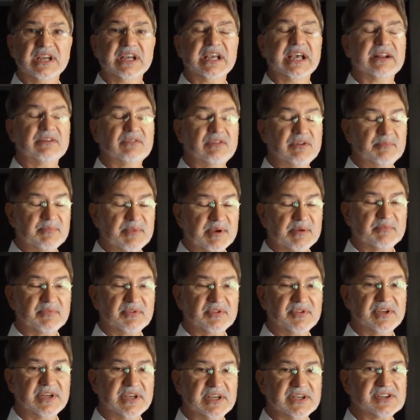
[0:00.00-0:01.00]
And remember
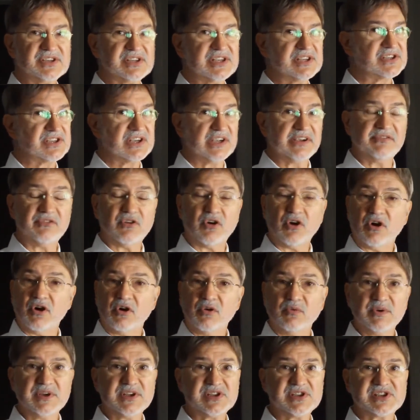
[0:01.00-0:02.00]
this, as I've
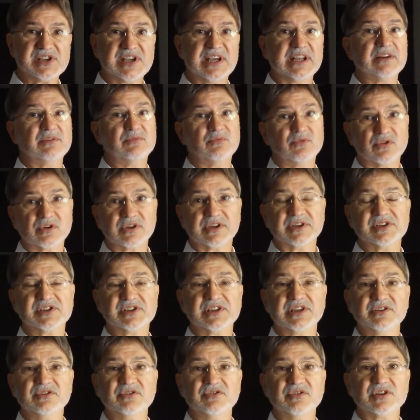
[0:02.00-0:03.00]
always said and will
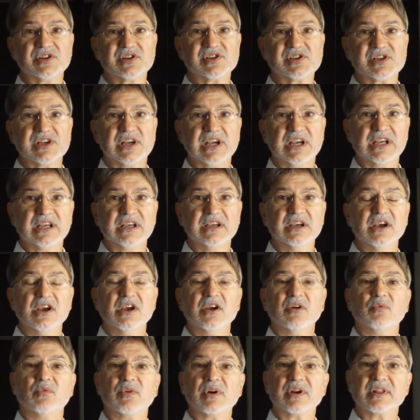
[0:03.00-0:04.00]
continue to say,
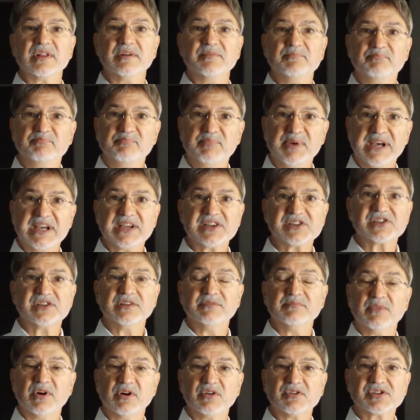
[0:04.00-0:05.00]
one of the best
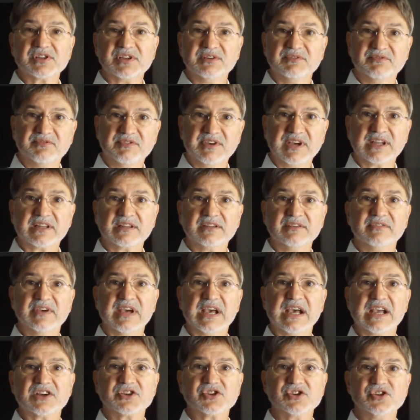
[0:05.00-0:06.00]
and most effective
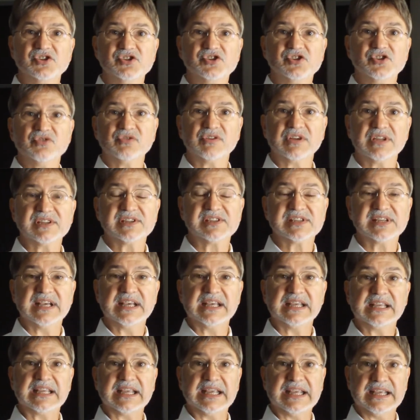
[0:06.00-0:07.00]
actions you can
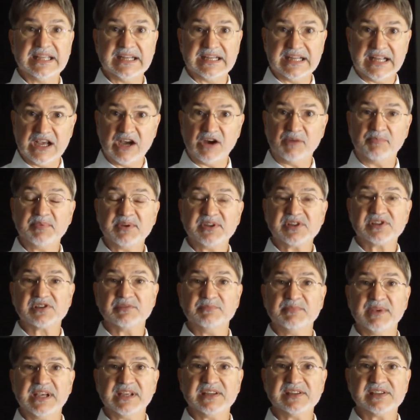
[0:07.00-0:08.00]
take in helping to
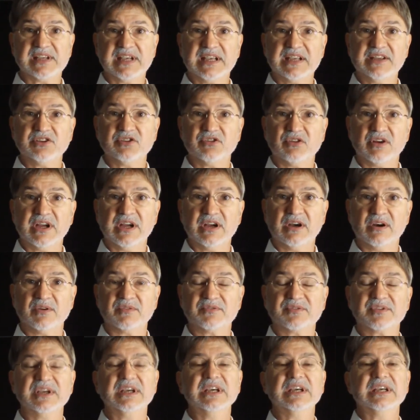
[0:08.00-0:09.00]
maintain your
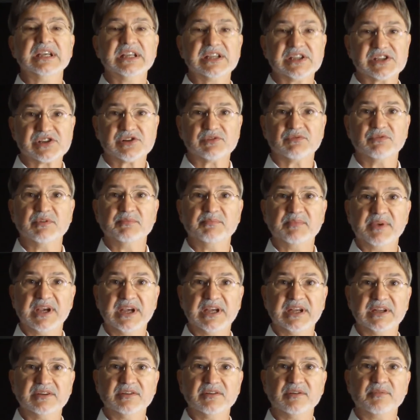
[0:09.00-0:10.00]
health is to
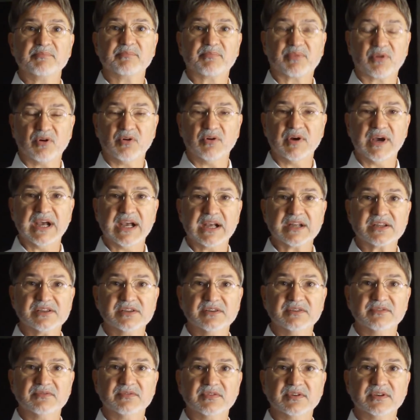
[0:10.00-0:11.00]
remain
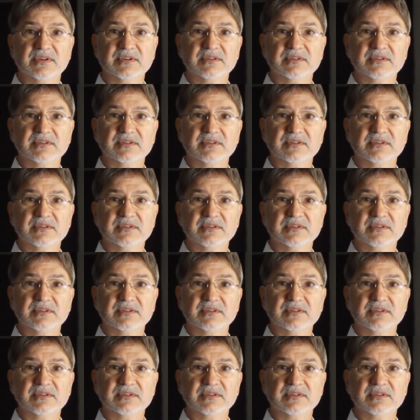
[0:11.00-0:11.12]
proactive.